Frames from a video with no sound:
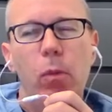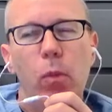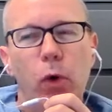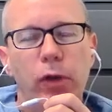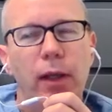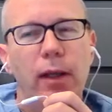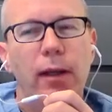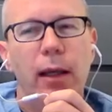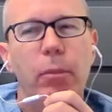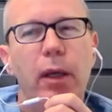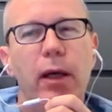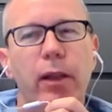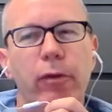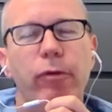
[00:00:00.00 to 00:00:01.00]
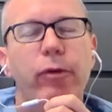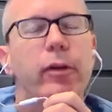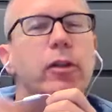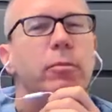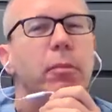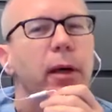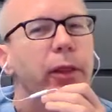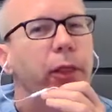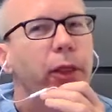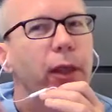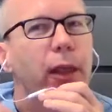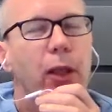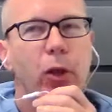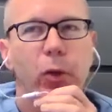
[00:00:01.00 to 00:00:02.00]
But most of the time, beyond the first
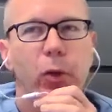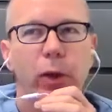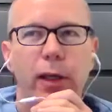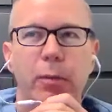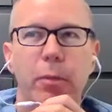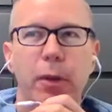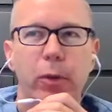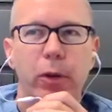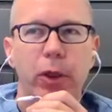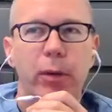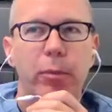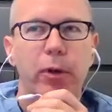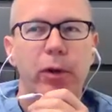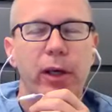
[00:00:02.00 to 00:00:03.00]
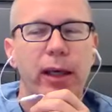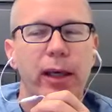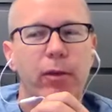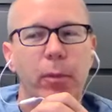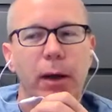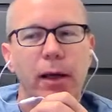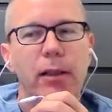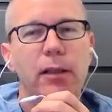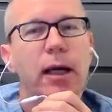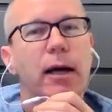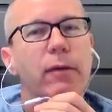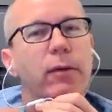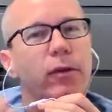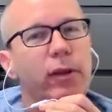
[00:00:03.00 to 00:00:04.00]
month, you can be with them, you can give them
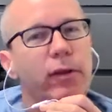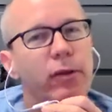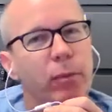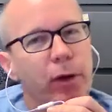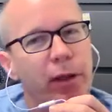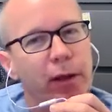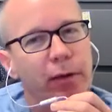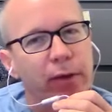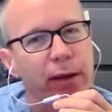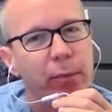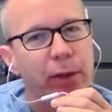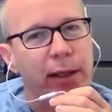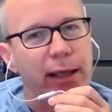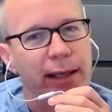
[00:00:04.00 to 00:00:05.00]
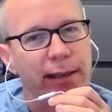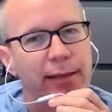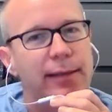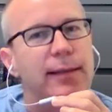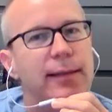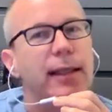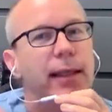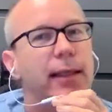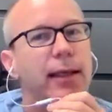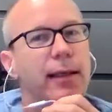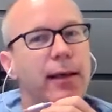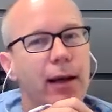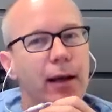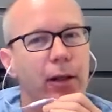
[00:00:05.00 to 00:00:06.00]
hugs. Obviously, if someone in the family is
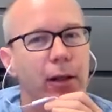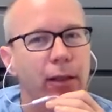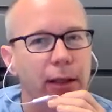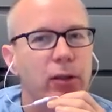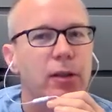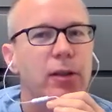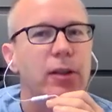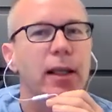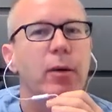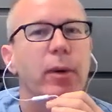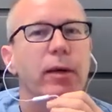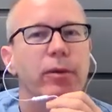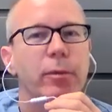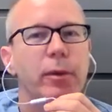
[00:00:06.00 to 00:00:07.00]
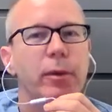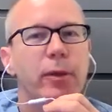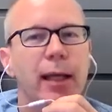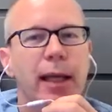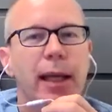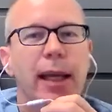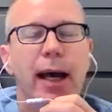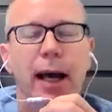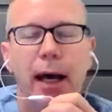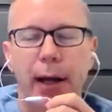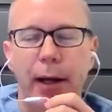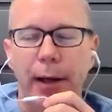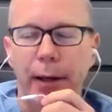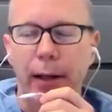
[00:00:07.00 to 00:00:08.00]
sick, they should stay away from you.
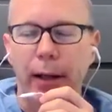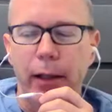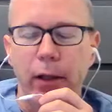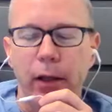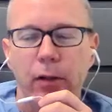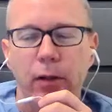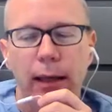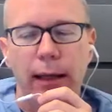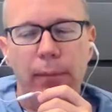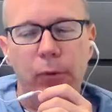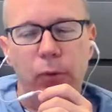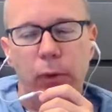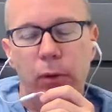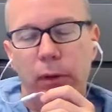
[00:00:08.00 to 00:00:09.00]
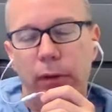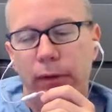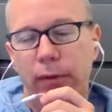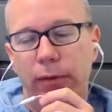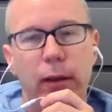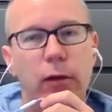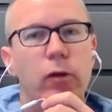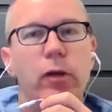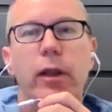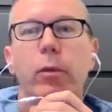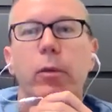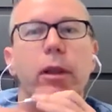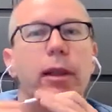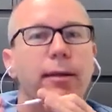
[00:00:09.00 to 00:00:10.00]
Mm-hmm. And there are times when we've
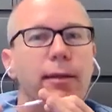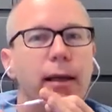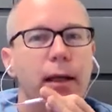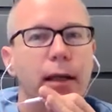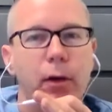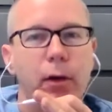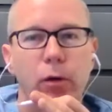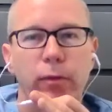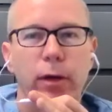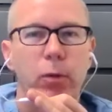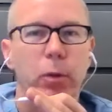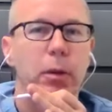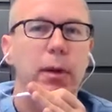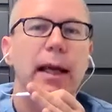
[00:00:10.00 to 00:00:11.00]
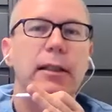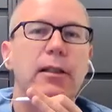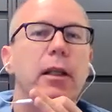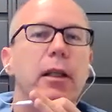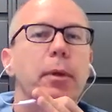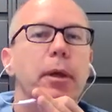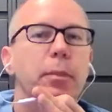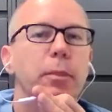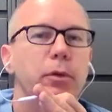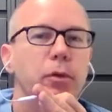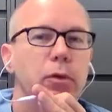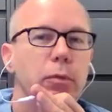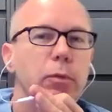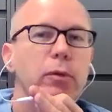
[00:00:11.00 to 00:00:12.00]
even, certainly within the setting of COVID, we were asking
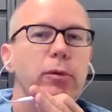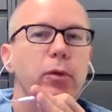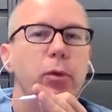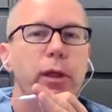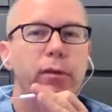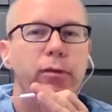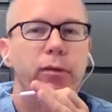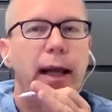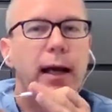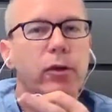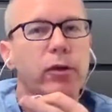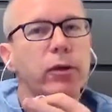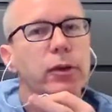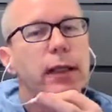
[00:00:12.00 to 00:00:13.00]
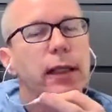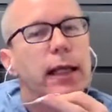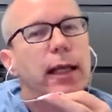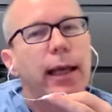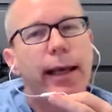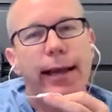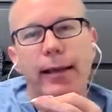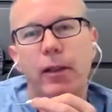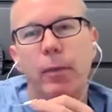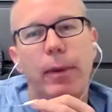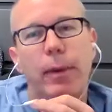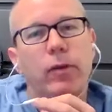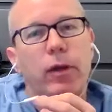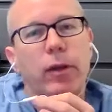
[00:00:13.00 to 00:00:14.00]
people to move to a different house.
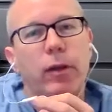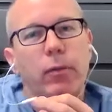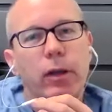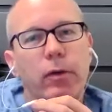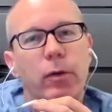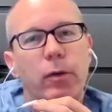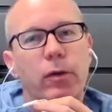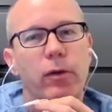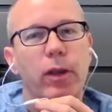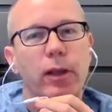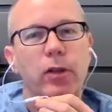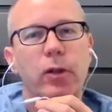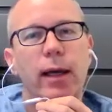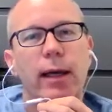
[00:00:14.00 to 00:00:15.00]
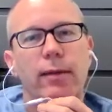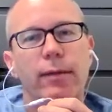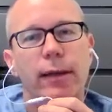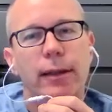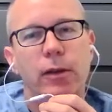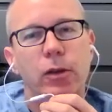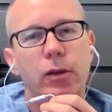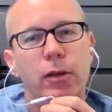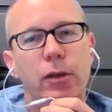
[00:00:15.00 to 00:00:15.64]
It depends on the resources that you have.